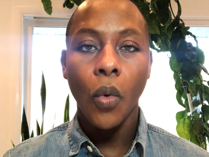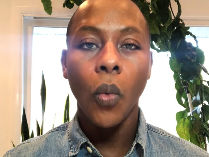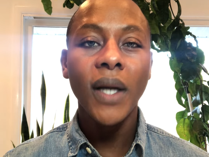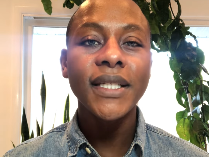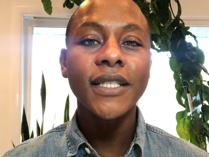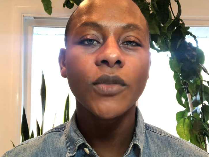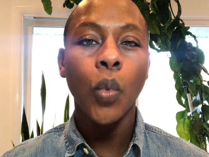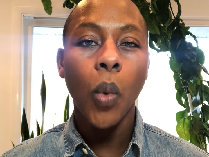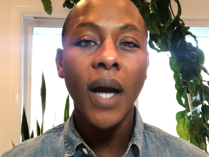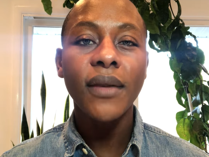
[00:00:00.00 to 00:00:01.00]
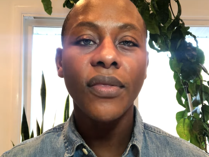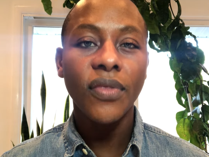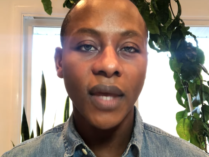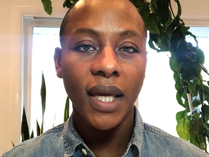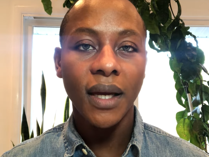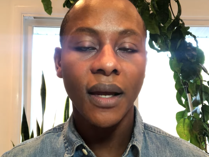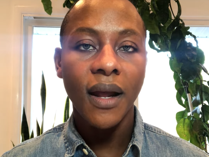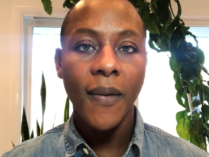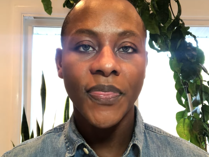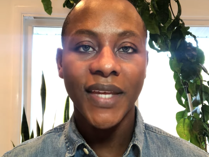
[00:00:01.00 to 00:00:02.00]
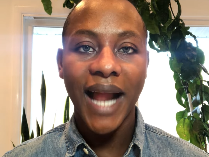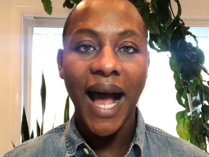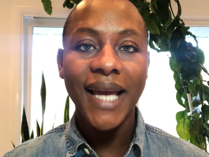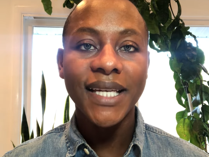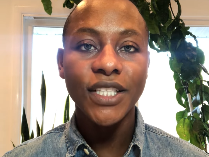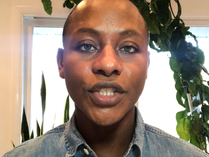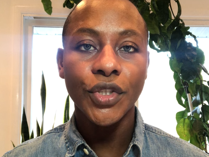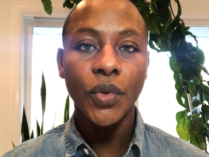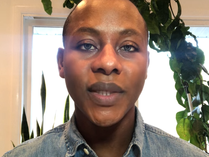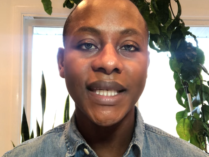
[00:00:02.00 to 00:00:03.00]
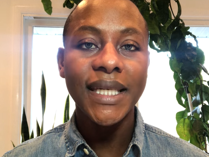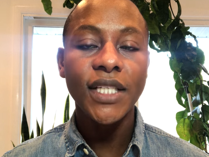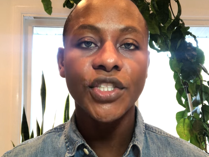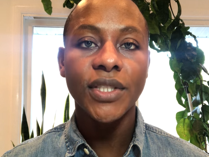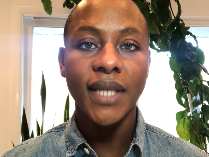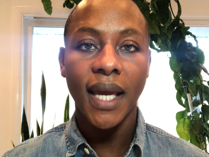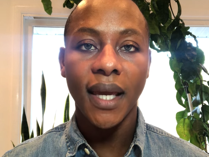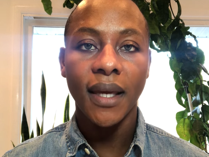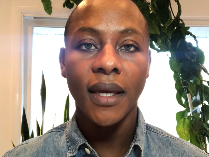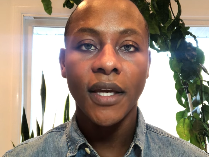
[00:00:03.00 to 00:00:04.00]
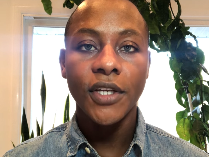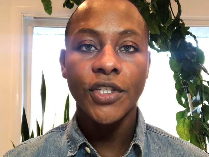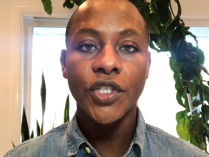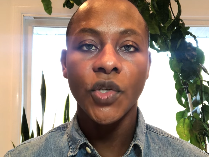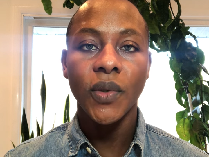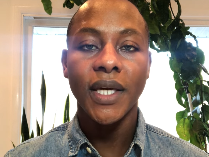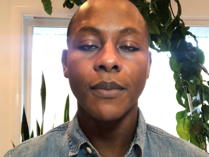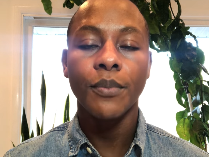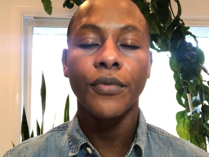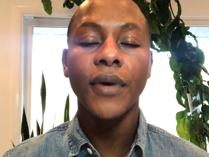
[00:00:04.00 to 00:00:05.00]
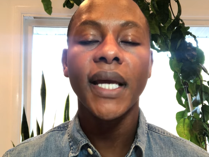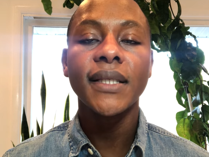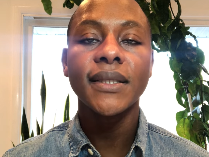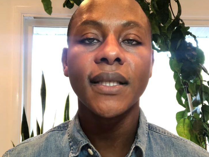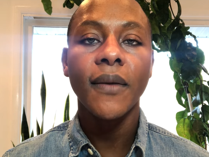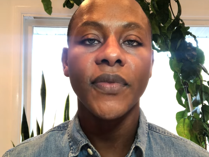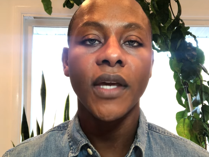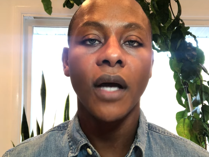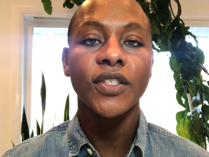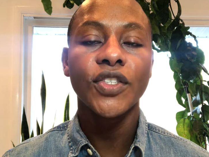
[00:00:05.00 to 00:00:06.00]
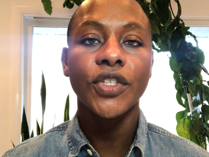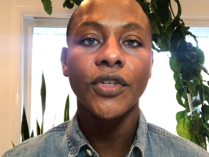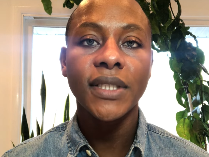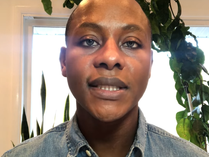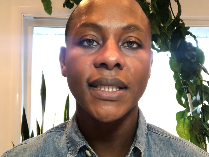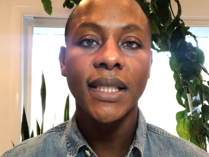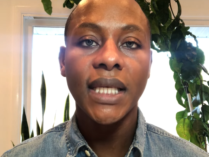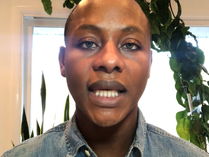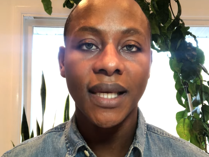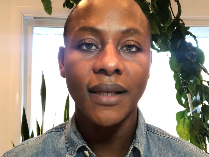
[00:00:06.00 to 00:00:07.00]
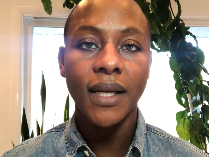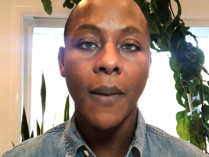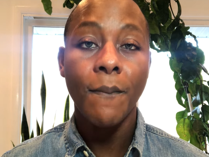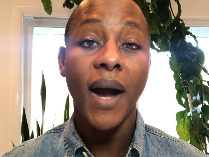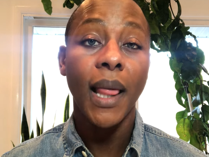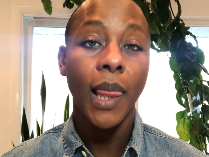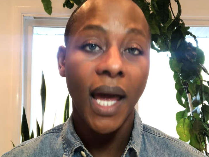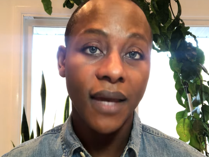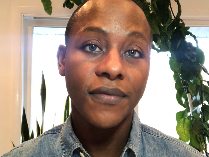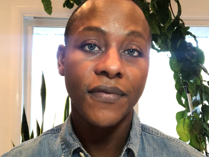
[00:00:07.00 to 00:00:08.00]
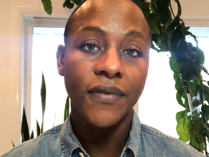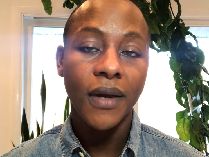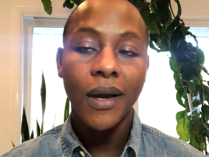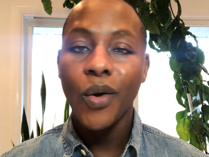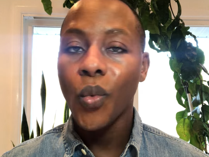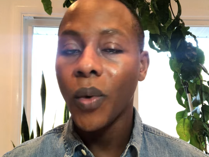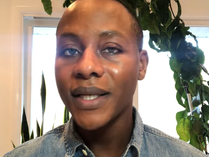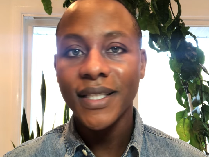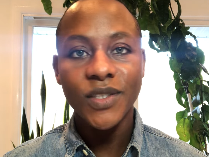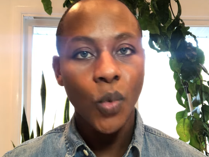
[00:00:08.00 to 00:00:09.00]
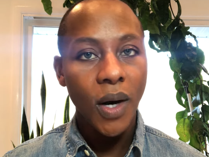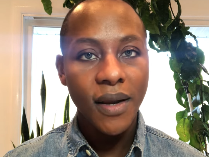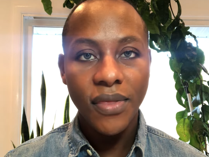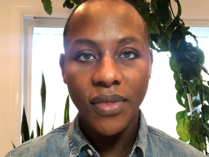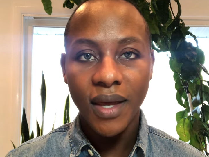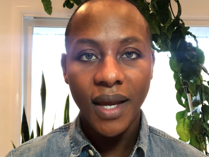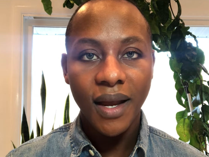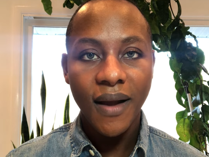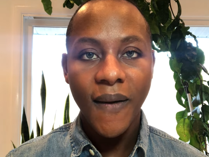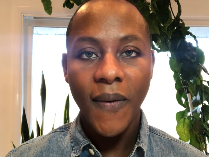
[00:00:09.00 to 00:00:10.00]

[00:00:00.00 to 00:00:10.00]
what is one thing that I can do each day to embrace the uncertainty in my life? What is one thing